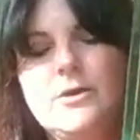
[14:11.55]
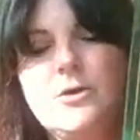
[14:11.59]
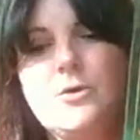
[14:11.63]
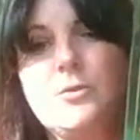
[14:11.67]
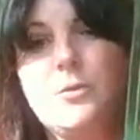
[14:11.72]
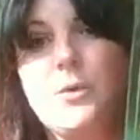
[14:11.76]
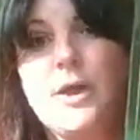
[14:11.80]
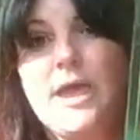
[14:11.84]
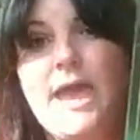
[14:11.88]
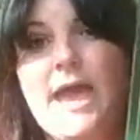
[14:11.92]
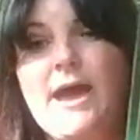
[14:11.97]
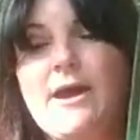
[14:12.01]

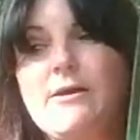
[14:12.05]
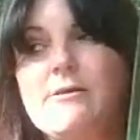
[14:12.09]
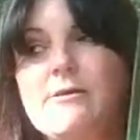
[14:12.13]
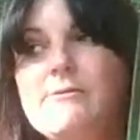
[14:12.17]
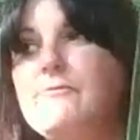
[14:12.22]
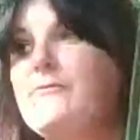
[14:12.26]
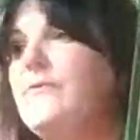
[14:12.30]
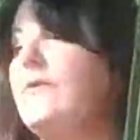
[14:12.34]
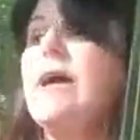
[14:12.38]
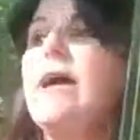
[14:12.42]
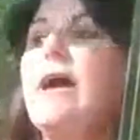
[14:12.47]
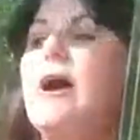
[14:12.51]
We
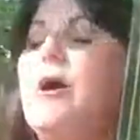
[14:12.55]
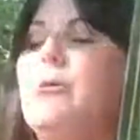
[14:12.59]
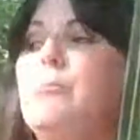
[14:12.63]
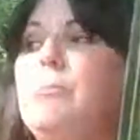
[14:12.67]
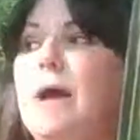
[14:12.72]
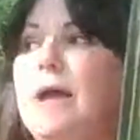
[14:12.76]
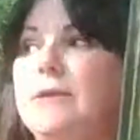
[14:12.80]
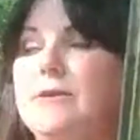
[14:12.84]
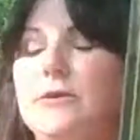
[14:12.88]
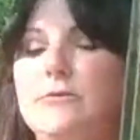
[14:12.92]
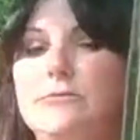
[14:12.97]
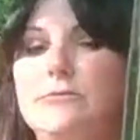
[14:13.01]
have
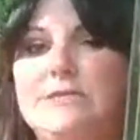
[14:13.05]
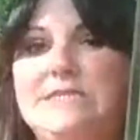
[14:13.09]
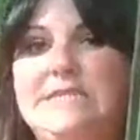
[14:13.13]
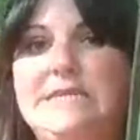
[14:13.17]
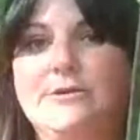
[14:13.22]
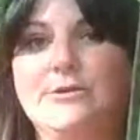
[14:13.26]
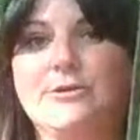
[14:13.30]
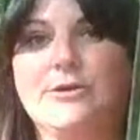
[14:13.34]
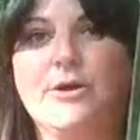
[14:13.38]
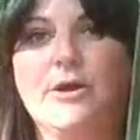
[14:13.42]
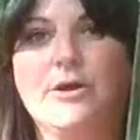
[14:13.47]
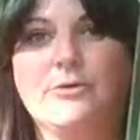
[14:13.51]
albino
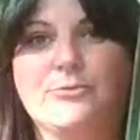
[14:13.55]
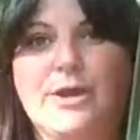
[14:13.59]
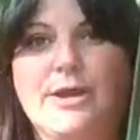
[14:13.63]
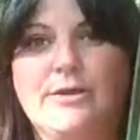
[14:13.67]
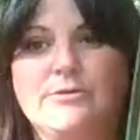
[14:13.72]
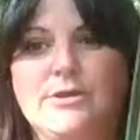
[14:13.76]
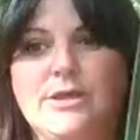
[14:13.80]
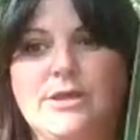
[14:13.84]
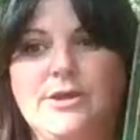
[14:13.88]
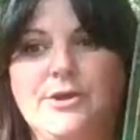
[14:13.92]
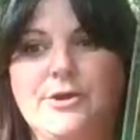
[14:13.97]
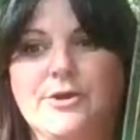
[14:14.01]
deer
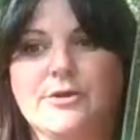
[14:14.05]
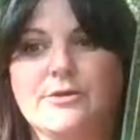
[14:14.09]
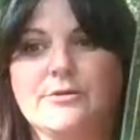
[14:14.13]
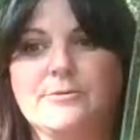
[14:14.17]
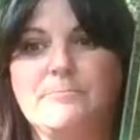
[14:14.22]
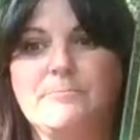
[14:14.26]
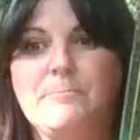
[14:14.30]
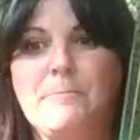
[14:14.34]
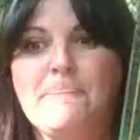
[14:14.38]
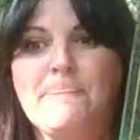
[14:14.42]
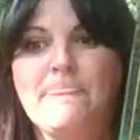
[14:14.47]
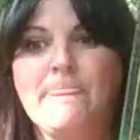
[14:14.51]
around here.
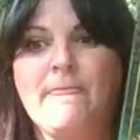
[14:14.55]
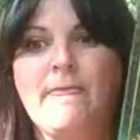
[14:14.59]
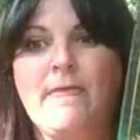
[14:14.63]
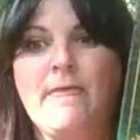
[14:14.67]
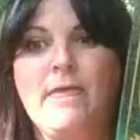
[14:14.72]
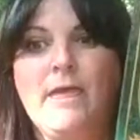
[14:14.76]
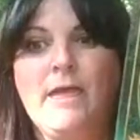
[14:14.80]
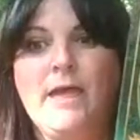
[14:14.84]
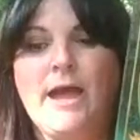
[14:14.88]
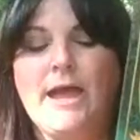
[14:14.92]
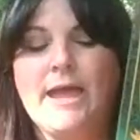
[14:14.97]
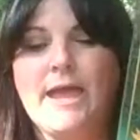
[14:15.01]

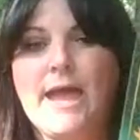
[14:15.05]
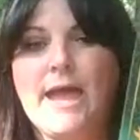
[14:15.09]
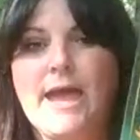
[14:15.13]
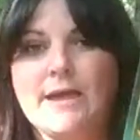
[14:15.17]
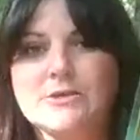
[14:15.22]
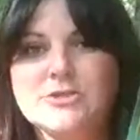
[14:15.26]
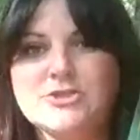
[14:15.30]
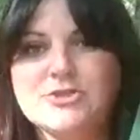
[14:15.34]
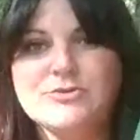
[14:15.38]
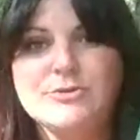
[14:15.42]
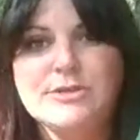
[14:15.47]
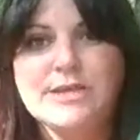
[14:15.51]
I
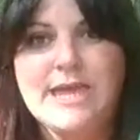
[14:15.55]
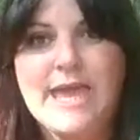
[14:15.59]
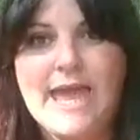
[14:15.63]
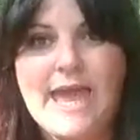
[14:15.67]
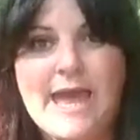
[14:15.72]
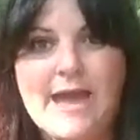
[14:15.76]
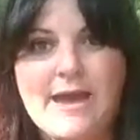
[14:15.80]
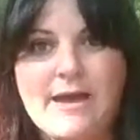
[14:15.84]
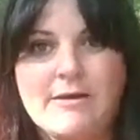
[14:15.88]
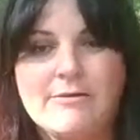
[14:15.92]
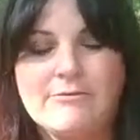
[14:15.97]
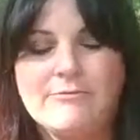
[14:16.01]
actually
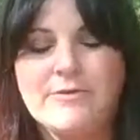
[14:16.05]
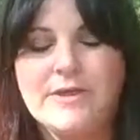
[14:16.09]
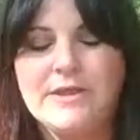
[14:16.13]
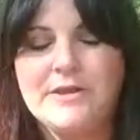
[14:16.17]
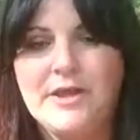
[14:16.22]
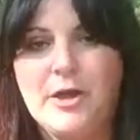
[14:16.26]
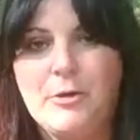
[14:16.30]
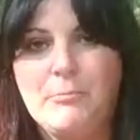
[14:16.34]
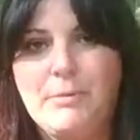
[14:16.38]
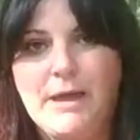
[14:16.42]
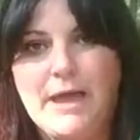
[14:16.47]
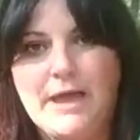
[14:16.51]
have an
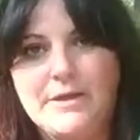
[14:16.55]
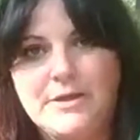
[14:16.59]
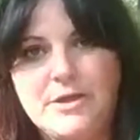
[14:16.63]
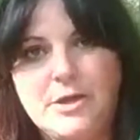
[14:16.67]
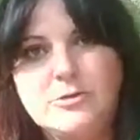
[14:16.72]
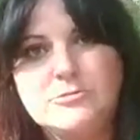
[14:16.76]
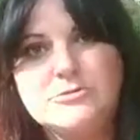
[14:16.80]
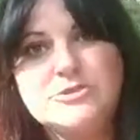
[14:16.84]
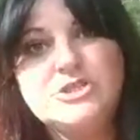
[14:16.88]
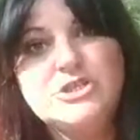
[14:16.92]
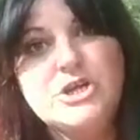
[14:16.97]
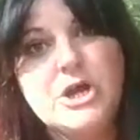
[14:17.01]

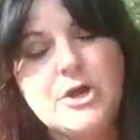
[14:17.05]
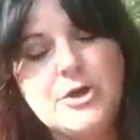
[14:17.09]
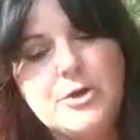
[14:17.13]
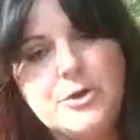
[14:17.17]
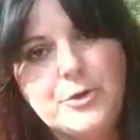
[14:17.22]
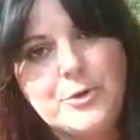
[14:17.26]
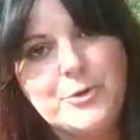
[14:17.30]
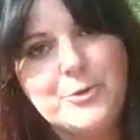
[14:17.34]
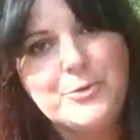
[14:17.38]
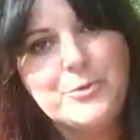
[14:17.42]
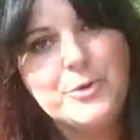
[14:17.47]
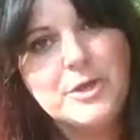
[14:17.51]
albino
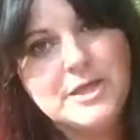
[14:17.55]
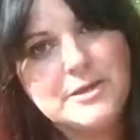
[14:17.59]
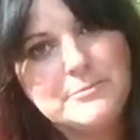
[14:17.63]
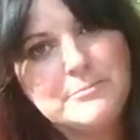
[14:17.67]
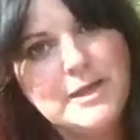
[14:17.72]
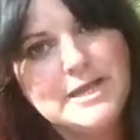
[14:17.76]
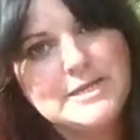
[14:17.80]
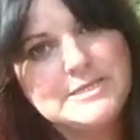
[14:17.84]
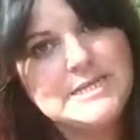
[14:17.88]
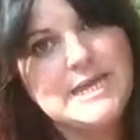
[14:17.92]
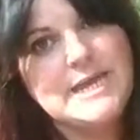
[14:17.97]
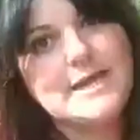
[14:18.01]
doe in
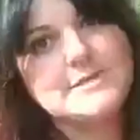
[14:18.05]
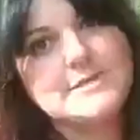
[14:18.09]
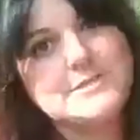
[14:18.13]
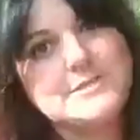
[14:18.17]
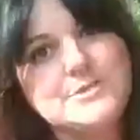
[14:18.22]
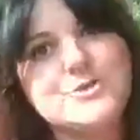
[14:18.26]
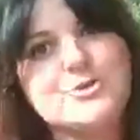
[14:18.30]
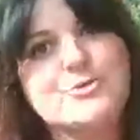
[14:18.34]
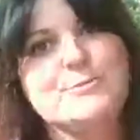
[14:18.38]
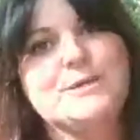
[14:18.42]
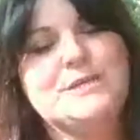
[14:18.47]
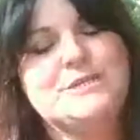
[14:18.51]
my
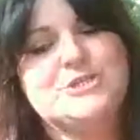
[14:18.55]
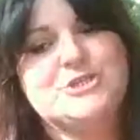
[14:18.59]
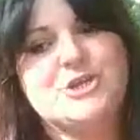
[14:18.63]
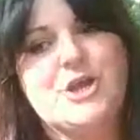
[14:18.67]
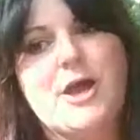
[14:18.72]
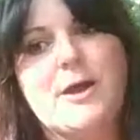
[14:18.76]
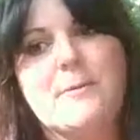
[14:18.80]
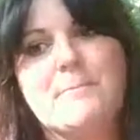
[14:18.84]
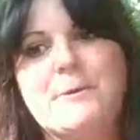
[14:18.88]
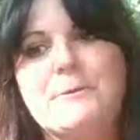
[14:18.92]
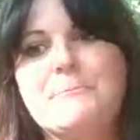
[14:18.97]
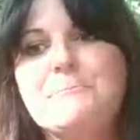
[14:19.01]
taxidermy
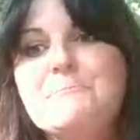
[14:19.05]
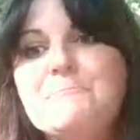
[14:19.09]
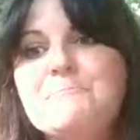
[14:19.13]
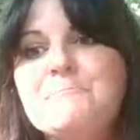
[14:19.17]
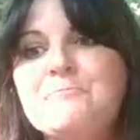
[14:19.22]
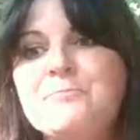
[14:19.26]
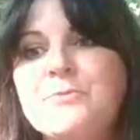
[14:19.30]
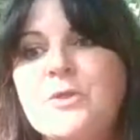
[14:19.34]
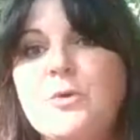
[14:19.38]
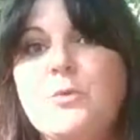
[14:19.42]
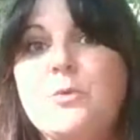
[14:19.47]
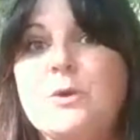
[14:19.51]
shop,
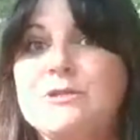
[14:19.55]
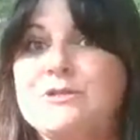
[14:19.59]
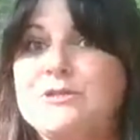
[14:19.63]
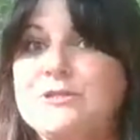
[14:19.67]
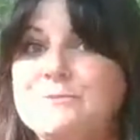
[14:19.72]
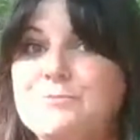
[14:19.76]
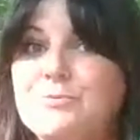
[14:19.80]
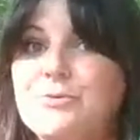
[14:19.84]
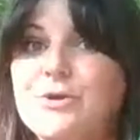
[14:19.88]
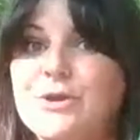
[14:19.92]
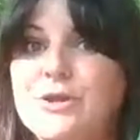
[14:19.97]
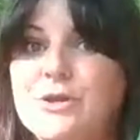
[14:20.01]
which is
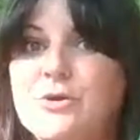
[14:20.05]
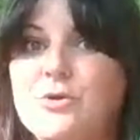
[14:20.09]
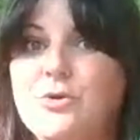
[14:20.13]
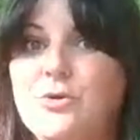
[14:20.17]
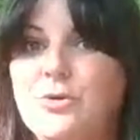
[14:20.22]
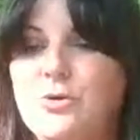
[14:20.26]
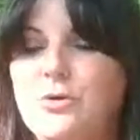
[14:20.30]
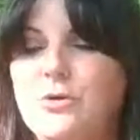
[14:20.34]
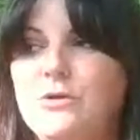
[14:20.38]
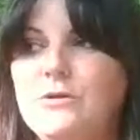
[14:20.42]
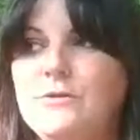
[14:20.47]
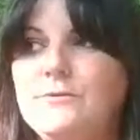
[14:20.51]
pretty
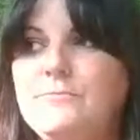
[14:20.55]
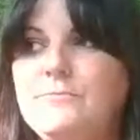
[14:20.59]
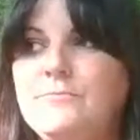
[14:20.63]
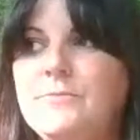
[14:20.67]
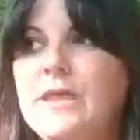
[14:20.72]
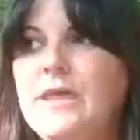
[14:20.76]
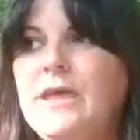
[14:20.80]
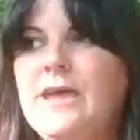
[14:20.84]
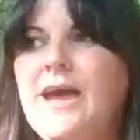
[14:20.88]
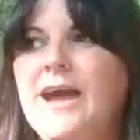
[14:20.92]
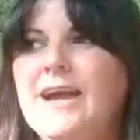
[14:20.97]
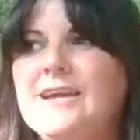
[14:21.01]
cool.
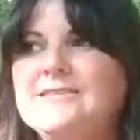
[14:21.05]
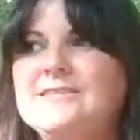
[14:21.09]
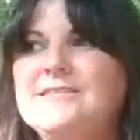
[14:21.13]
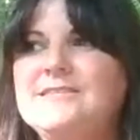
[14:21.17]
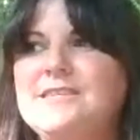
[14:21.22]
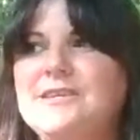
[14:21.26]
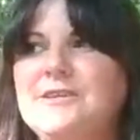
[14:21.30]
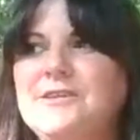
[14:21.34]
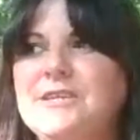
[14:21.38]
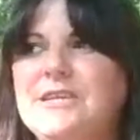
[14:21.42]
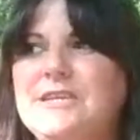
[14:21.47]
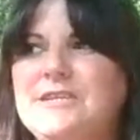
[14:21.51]
I
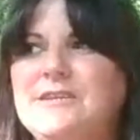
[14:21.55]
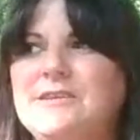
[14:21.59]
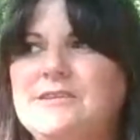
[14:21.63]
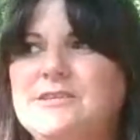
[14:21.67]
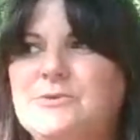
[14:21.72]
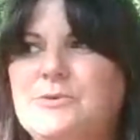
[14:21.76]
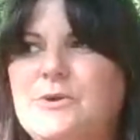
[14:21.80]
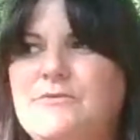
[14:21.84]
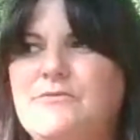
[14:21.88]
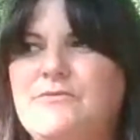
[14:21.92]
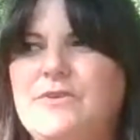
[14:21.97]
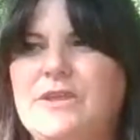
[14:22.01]
still need to
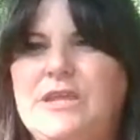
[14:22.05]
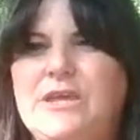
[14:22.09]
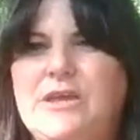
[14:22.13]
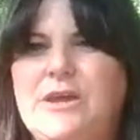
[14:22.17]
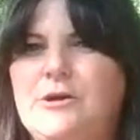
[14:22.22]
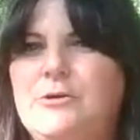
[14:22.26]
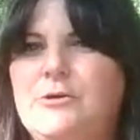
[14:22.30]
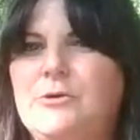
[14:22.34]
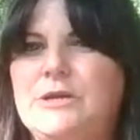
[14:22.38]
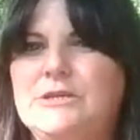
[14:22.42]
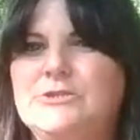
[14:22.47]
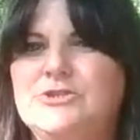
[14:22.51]
do a
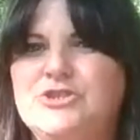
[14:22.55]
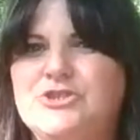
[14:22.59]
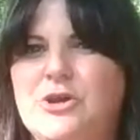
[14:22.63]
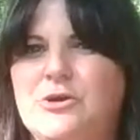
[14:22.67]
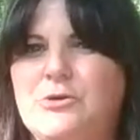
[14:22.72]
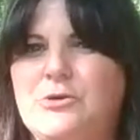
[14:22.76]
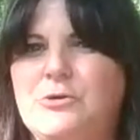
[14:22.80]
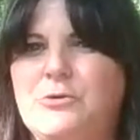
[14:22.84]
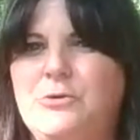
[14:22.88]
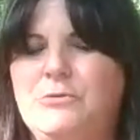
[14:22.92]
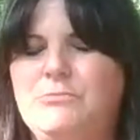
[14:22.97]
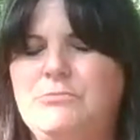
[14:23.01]
video and
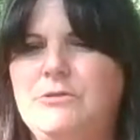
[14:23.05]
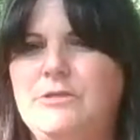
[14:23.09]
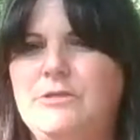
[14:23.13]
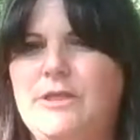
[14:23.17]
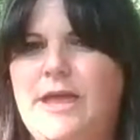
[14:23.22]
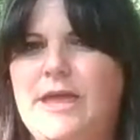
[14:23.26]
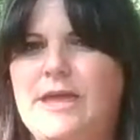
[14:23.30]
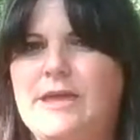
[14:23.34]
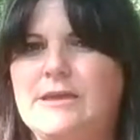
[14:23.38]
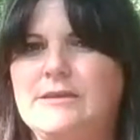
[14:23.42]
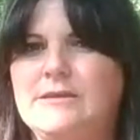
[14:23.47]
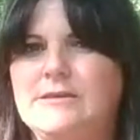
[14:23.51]
show
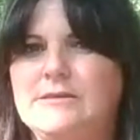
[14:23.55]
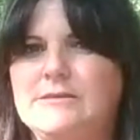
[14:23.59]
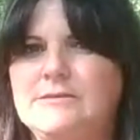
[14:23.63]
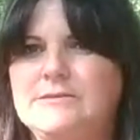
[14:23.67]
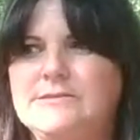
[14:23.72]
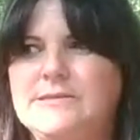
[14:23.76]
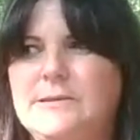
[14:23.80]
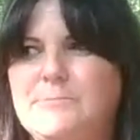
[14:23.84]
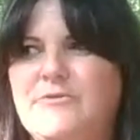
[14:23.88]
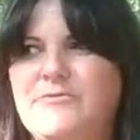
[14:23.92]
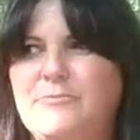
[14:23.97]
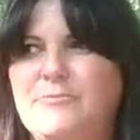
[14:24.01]
like
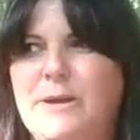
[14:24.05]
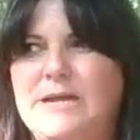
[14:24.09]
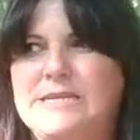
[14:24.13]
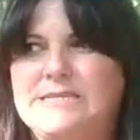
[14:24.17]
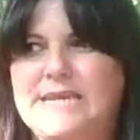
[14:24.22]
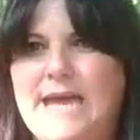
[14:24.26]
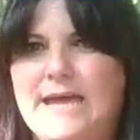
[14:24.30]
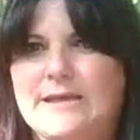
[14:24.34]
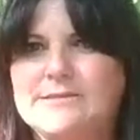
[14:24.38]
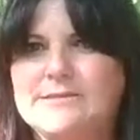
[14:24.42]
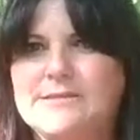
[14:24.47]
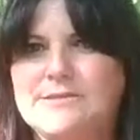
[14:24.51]
some of my
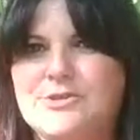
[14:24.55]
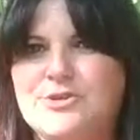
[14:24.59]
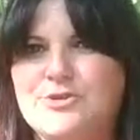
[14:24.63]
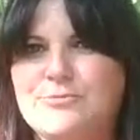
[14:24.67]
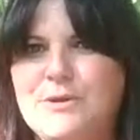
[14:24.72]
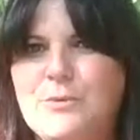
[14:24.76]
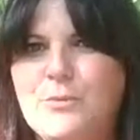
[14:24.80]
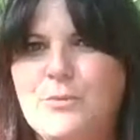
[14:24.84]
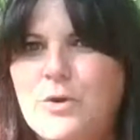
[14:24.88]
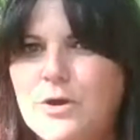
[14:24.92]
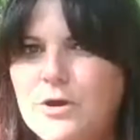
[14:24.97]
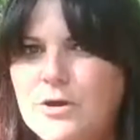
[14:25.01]

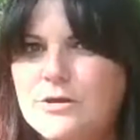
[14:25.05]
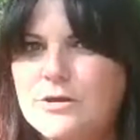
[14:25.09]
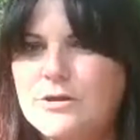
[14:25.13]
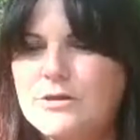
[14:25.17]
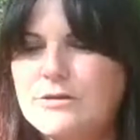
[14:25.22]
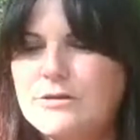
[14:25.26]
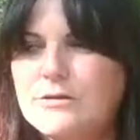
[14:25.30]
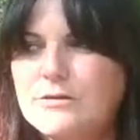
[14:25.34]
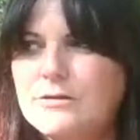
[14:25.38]
taxidermy work.